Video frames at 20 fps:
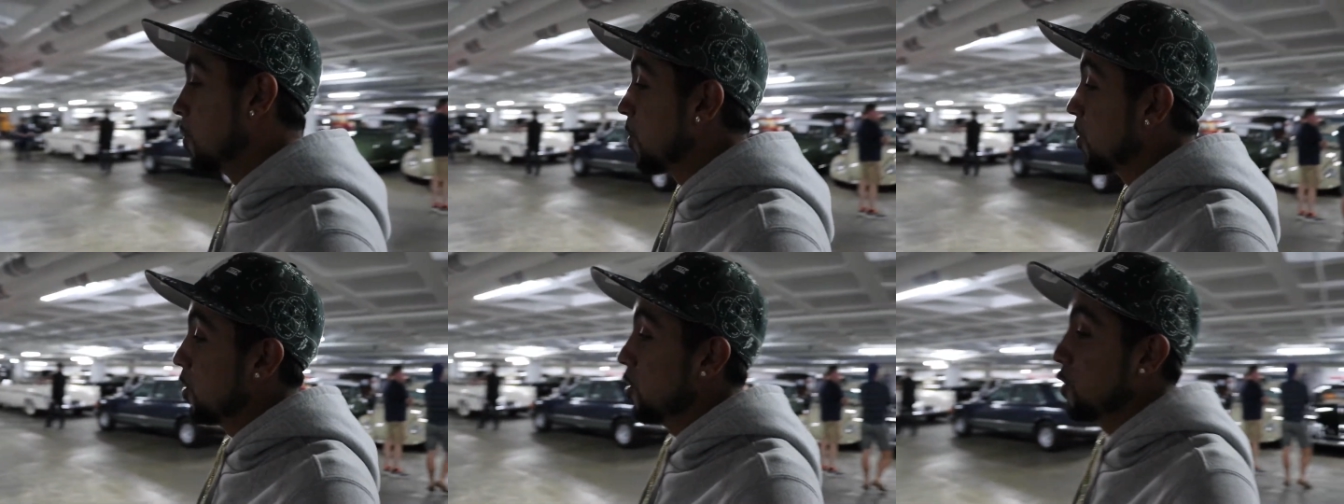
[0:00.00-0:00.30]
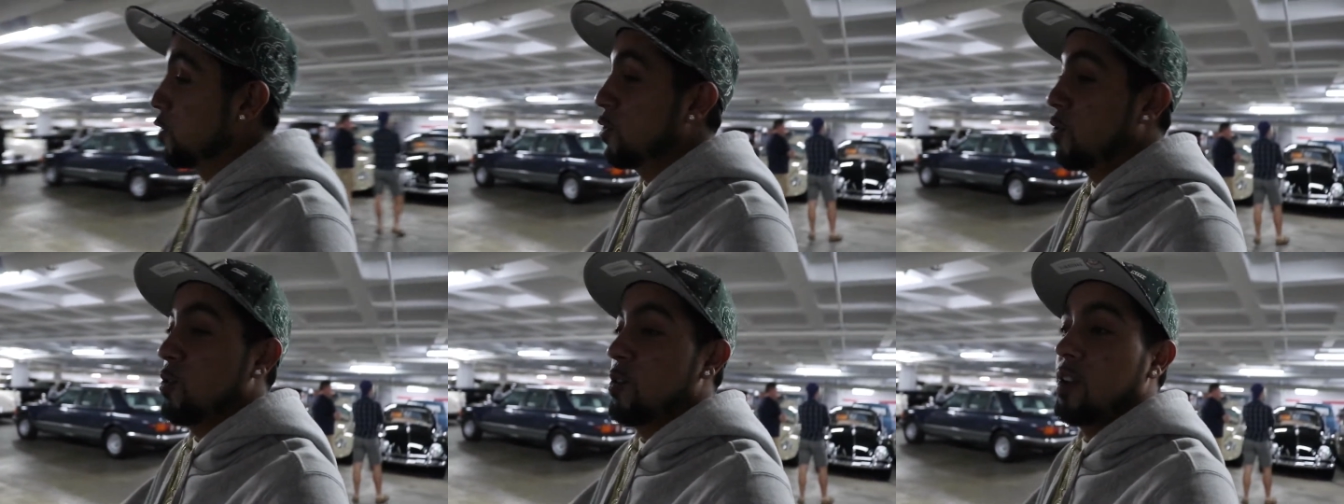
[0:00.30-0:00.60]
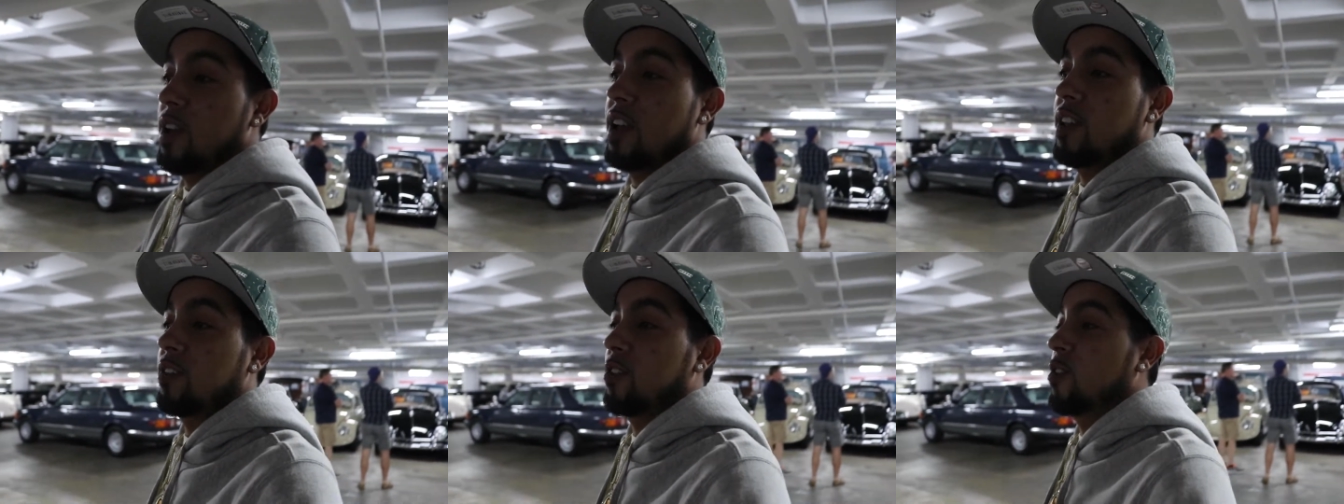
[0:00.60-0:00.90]
Pretty sure you
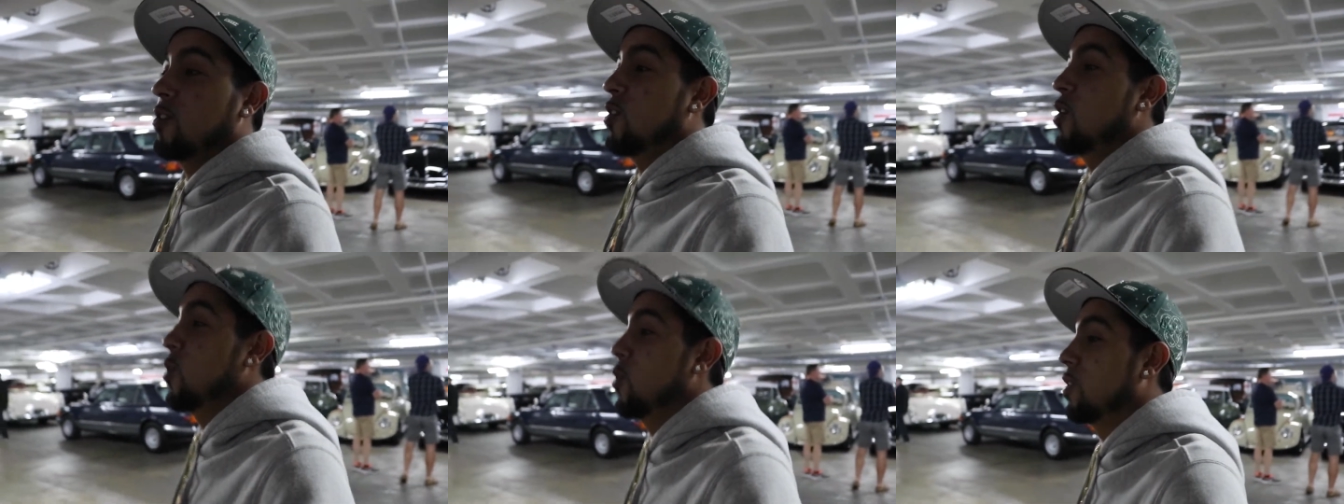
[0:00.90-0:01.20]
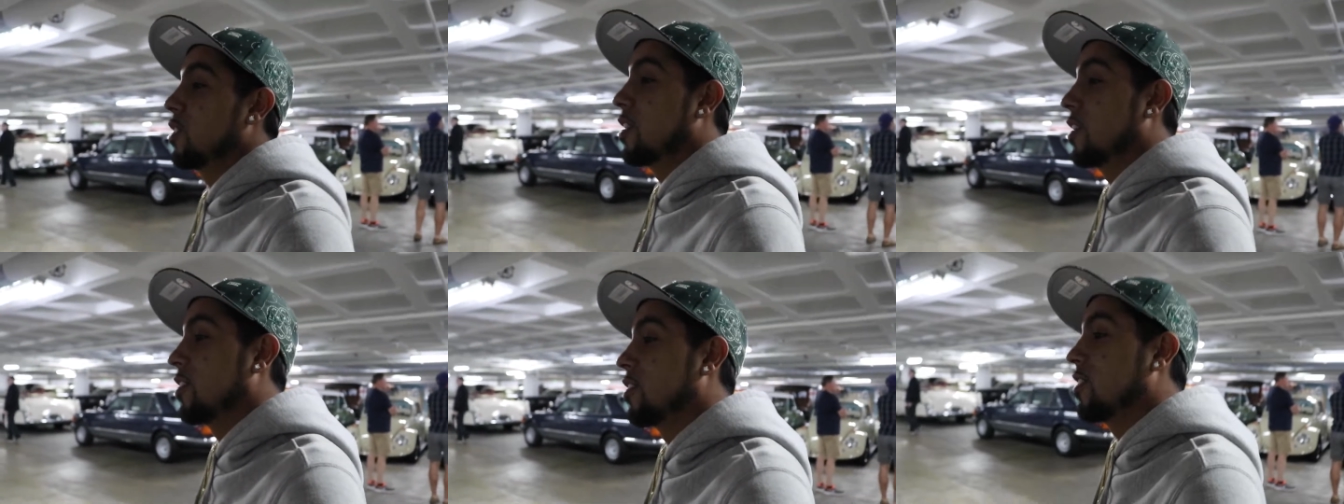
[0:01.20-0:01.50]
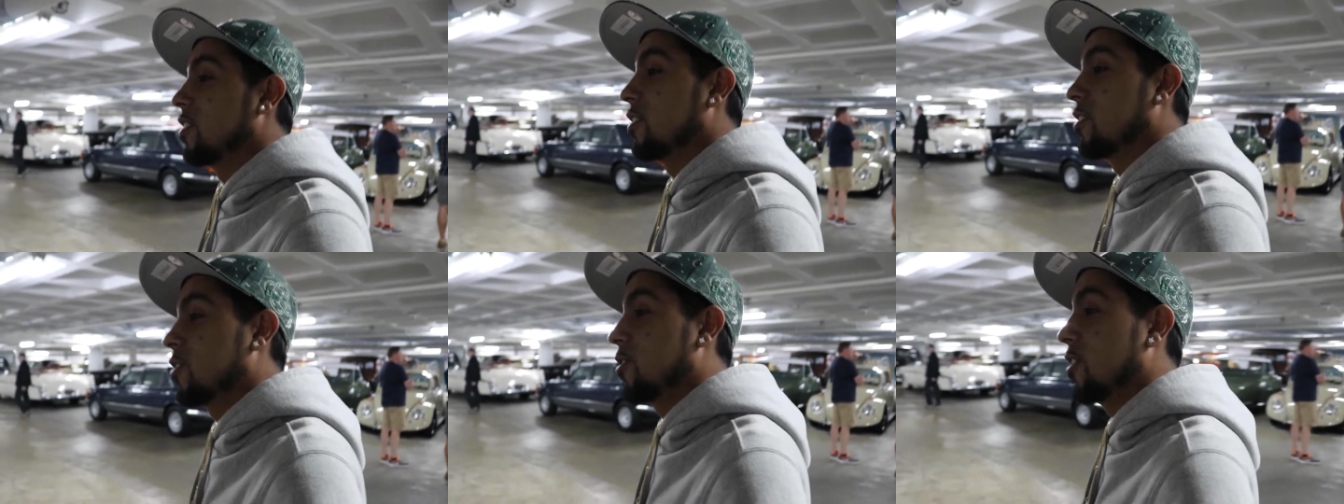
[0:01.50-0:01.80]
guys don't know what this
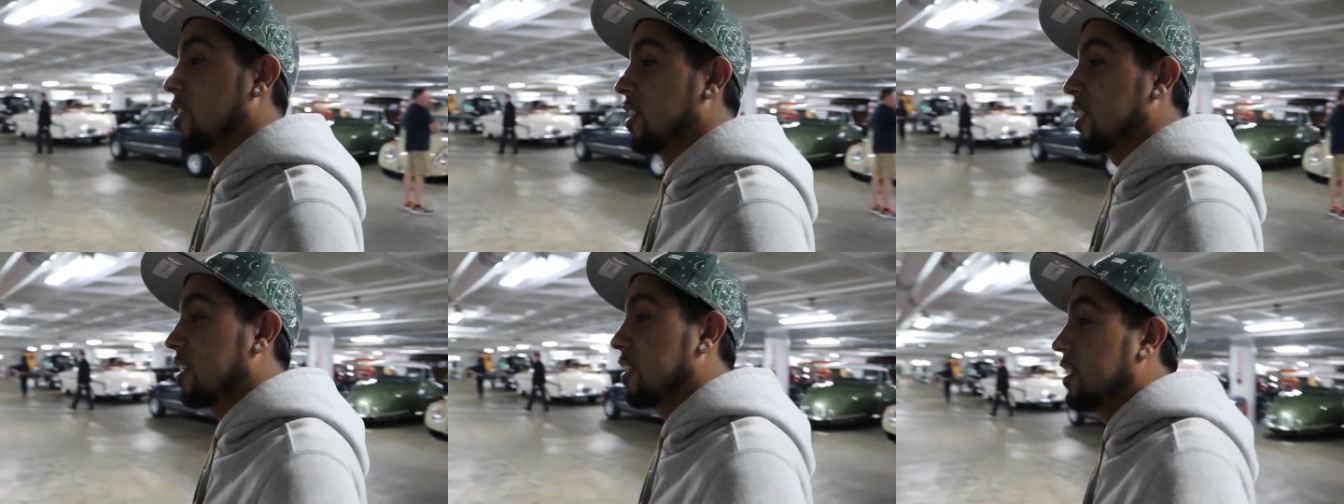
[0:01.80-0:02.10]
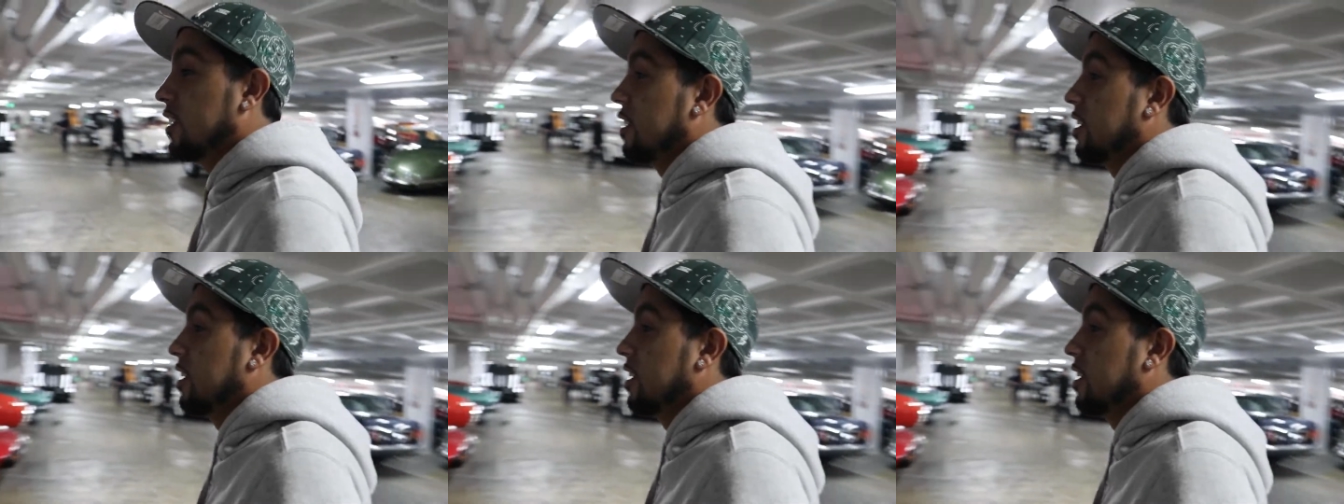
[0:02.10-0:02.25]
is already.